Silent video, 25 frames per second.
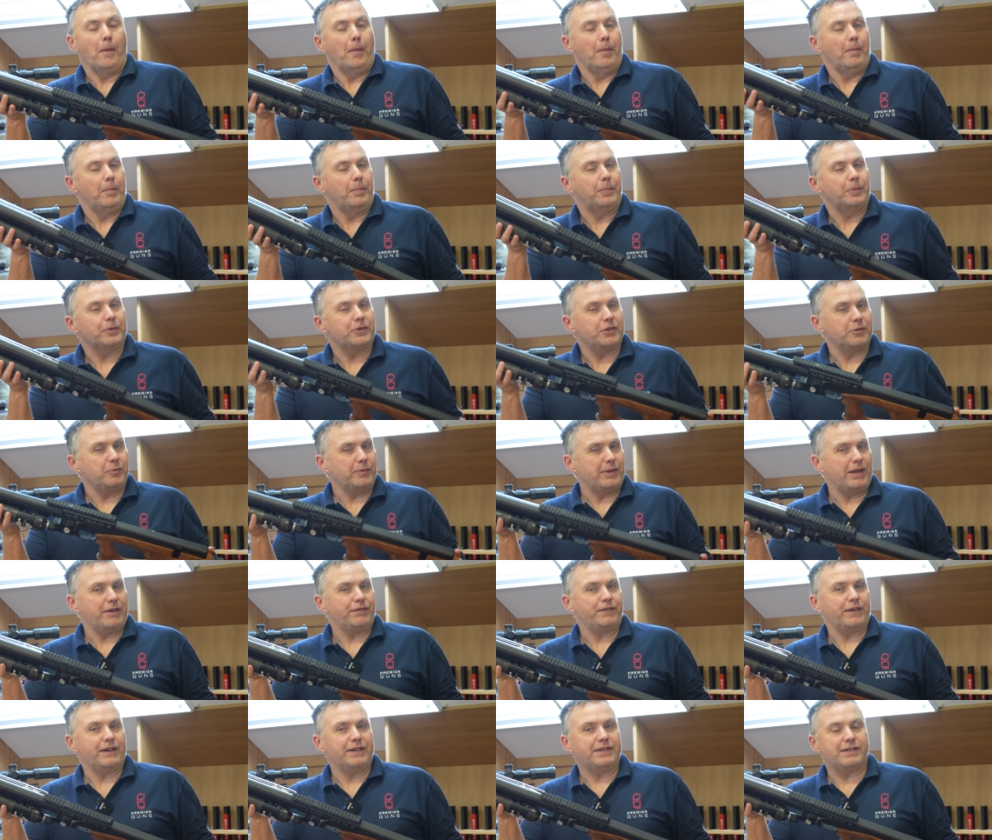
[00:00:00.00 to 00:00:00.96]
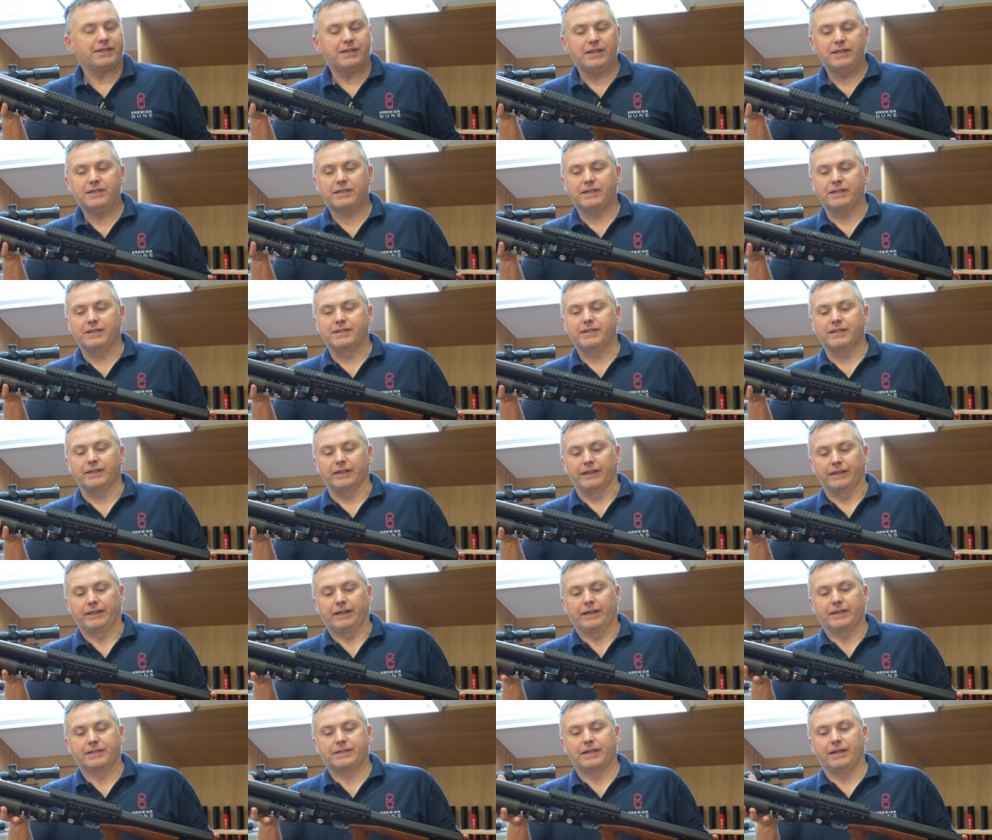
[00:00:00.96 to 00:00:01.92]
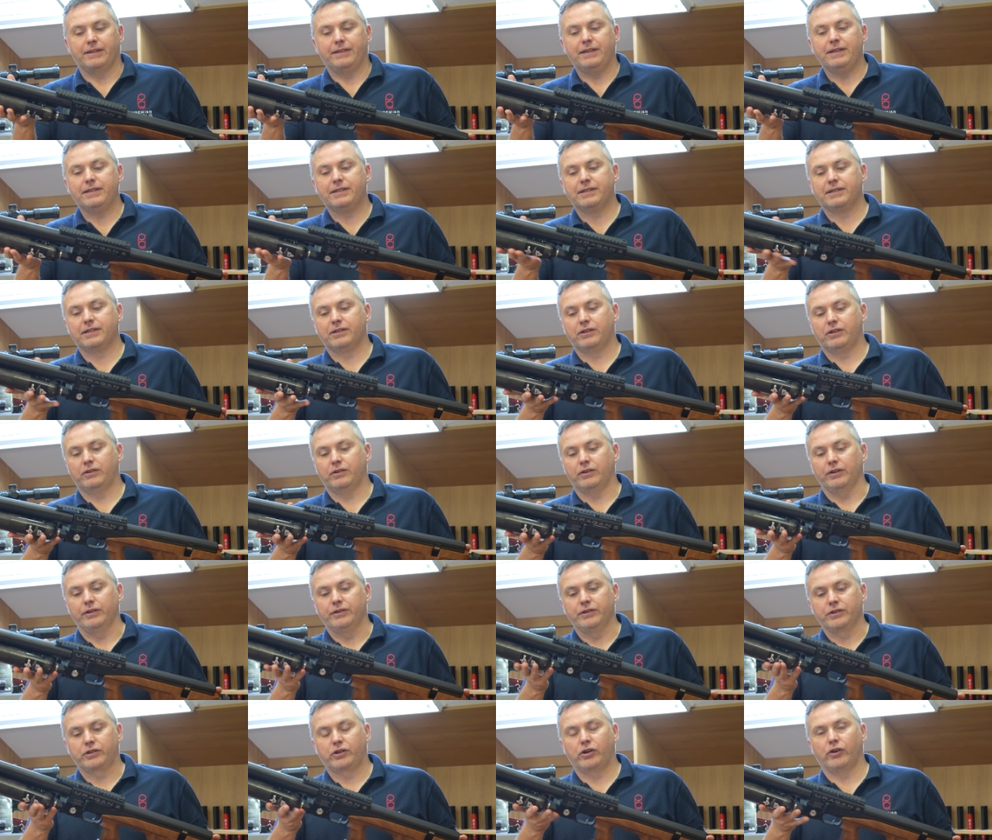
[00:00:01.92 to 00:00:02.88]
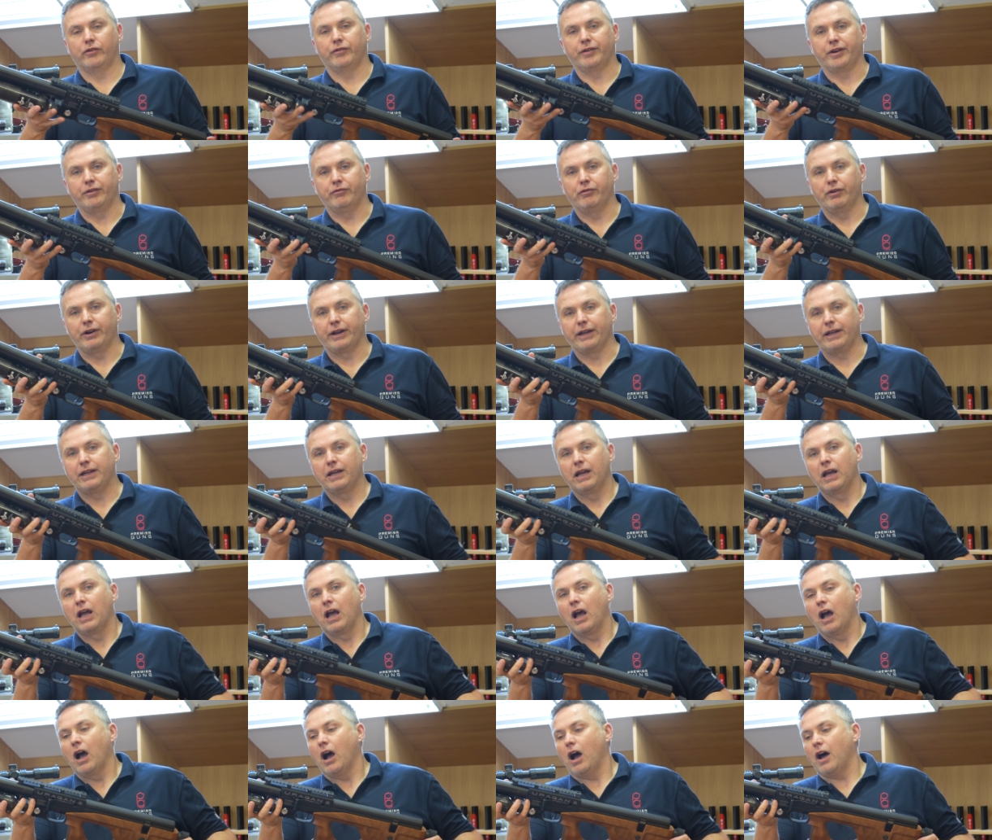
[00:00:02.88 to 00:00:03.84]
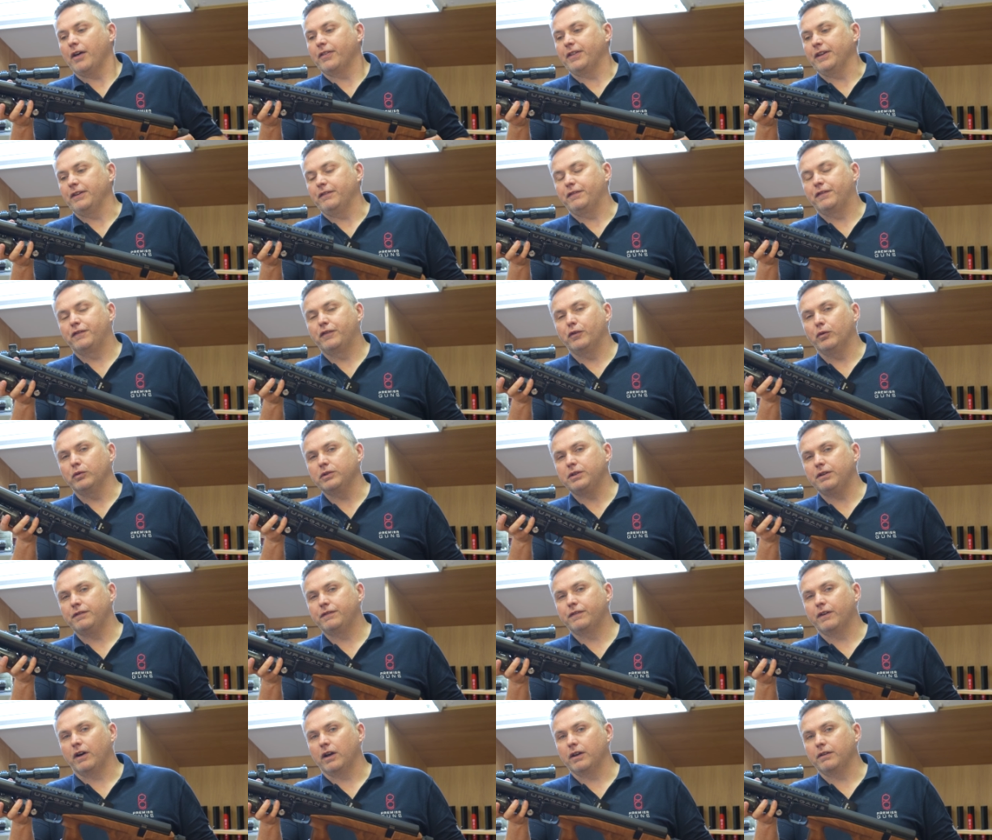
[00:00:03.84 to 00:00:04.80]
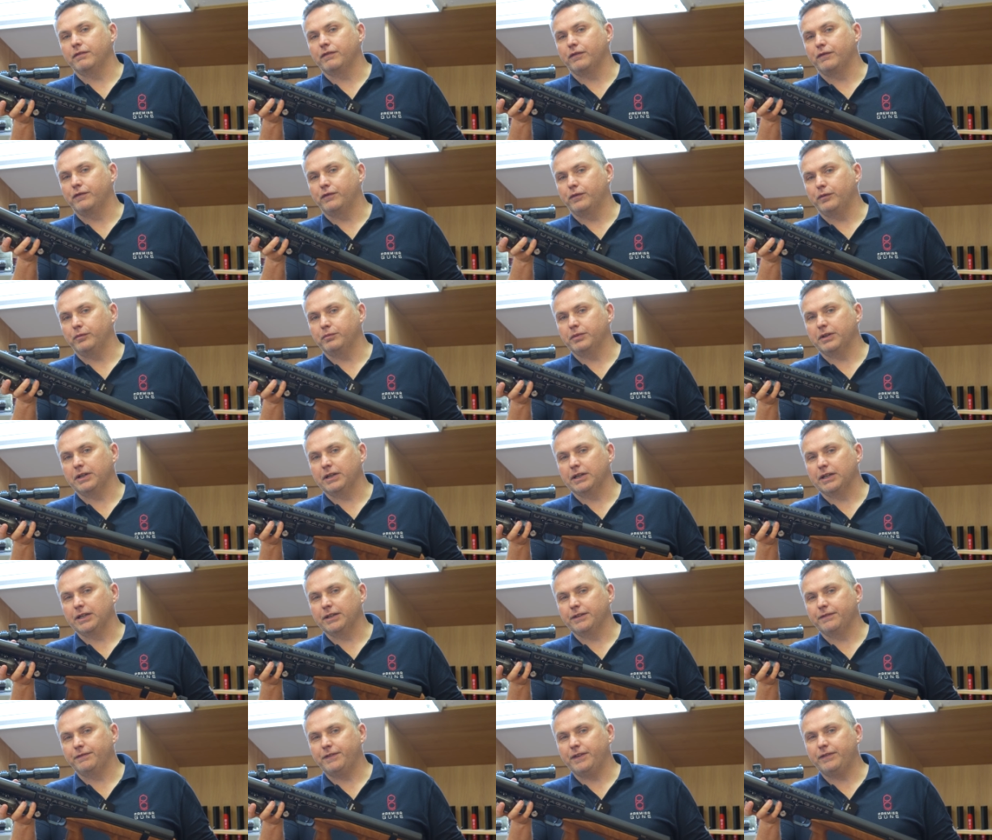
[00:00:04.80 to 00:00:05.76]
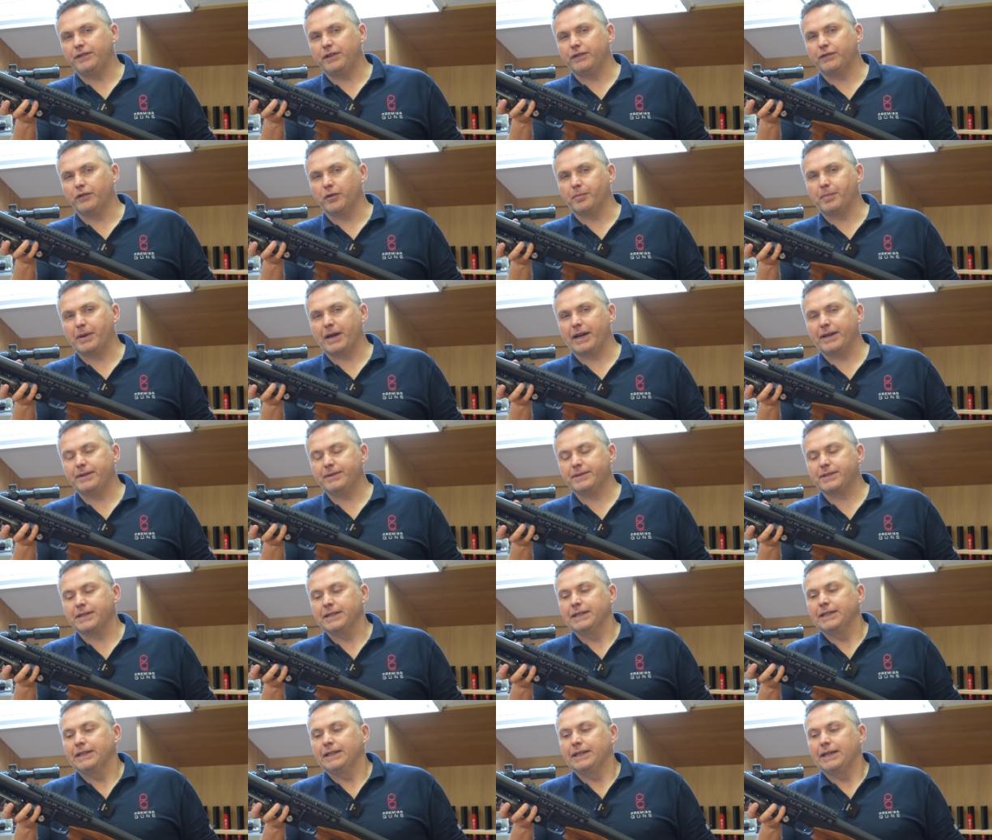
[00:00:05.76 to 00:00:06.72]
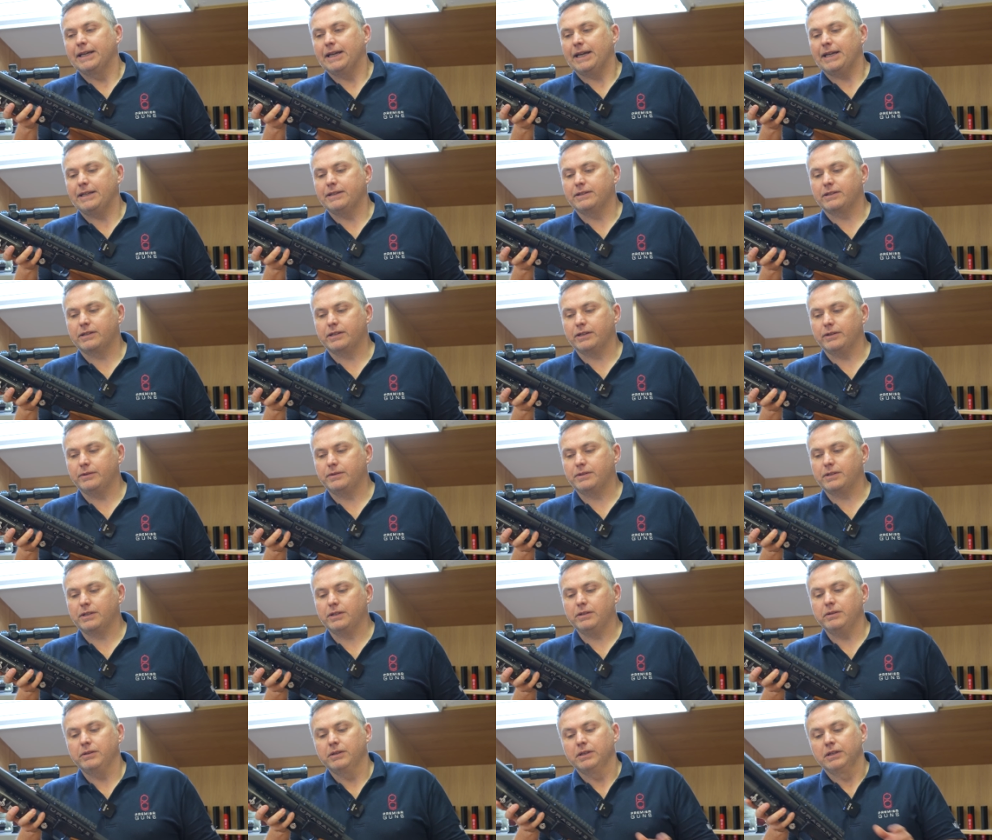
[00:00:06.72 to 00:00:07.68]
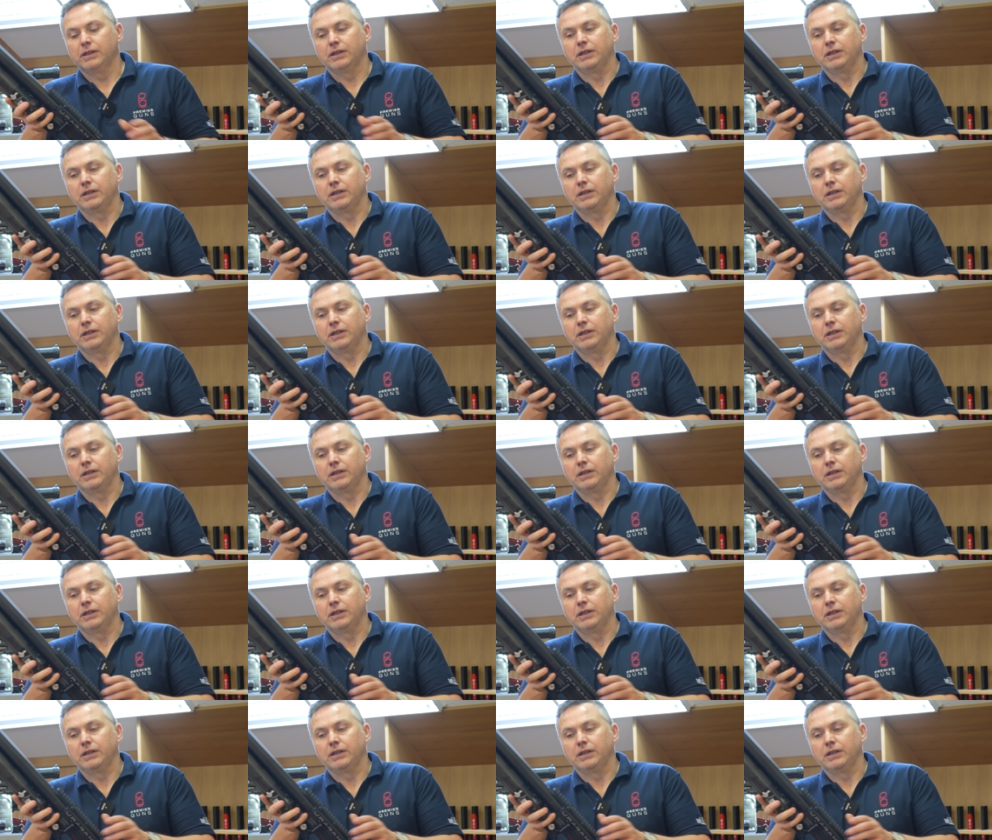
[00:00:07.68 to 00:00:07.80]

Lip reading: But sort of the FAC to consider. I say this gun's currently running, I think, 45, 50 foot-pounds in 2.2.